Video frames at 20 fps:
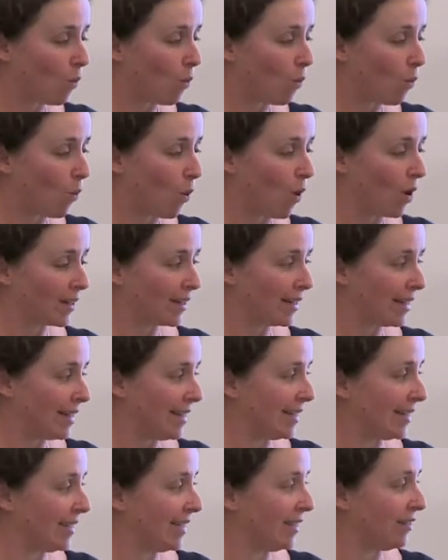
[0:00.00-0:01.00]
What
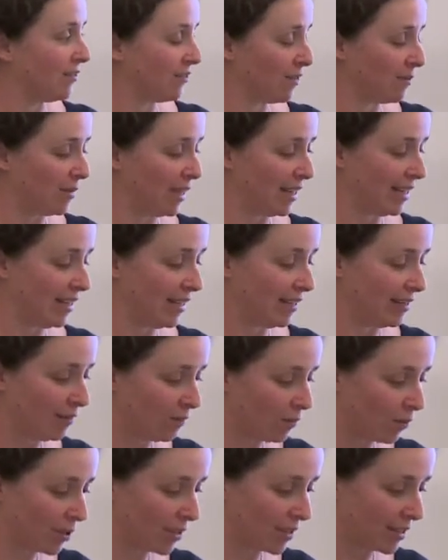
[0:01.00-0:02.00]
it did for me
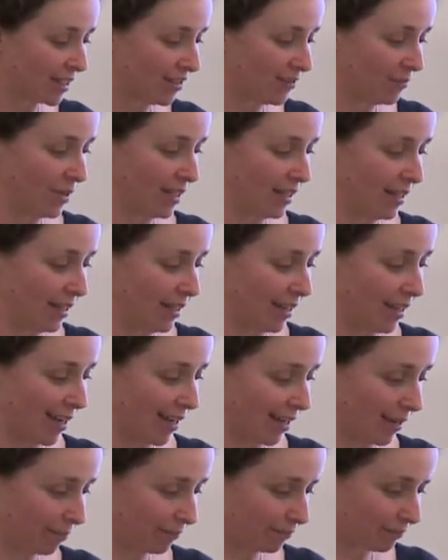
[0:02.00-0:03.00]
was give me
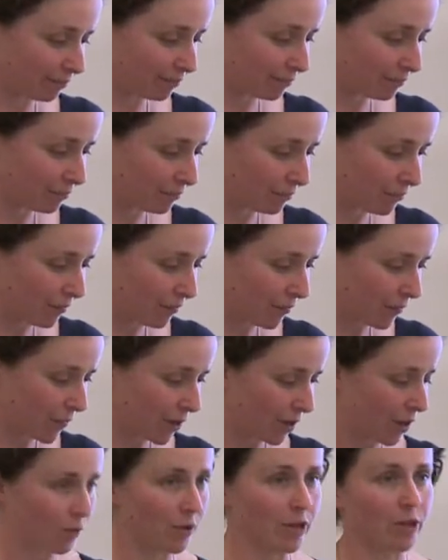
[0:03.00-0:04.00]
a
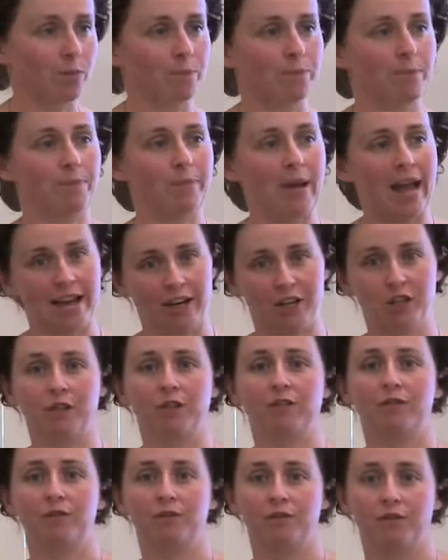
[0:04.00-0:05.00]
real
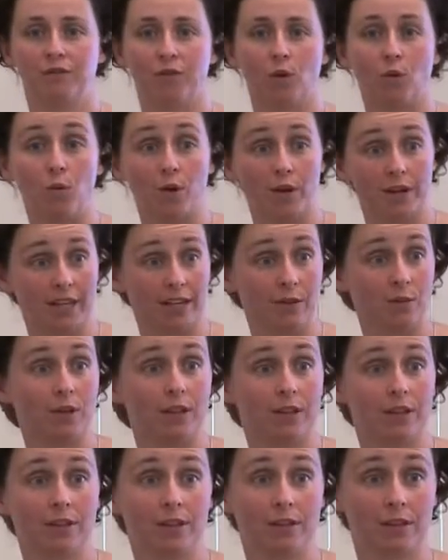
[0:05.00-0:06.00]
passion for working
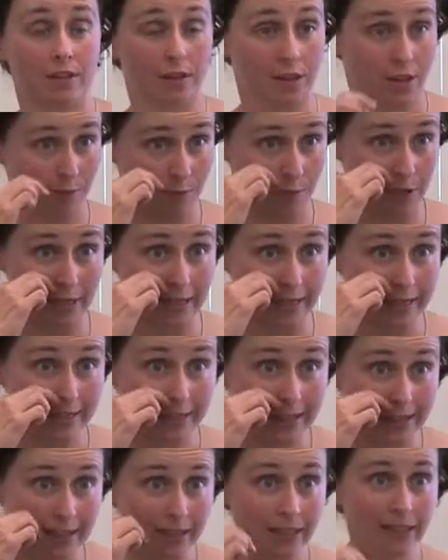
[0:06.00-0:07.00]
with
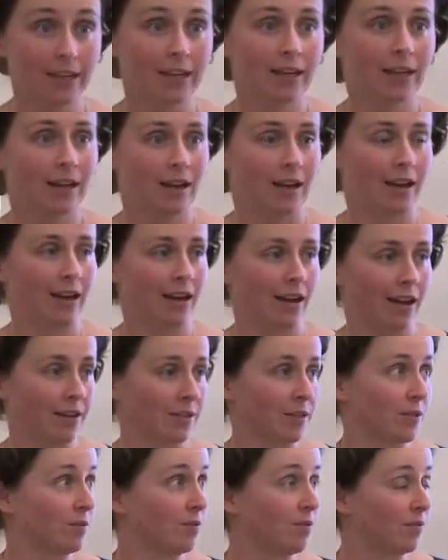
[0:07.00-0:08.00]
communities. I
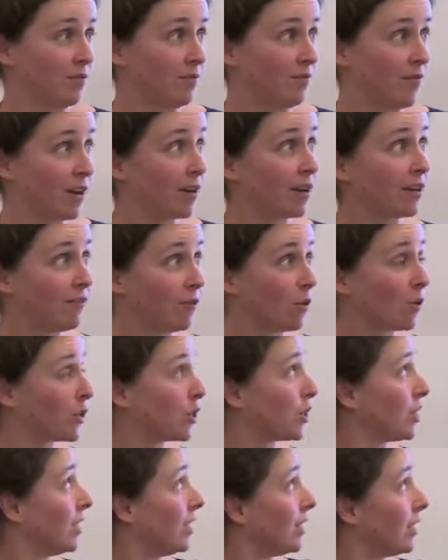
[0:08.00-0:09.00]
was very
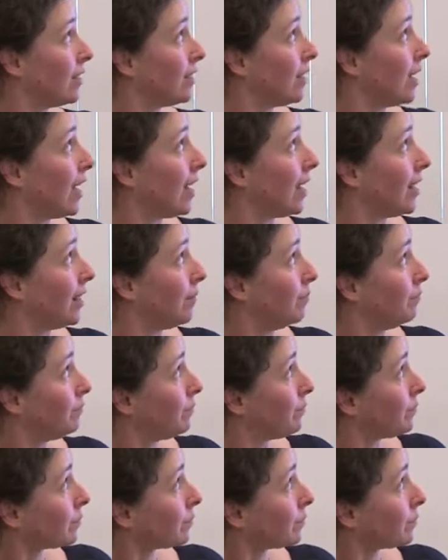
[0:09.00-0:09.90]
fortunate to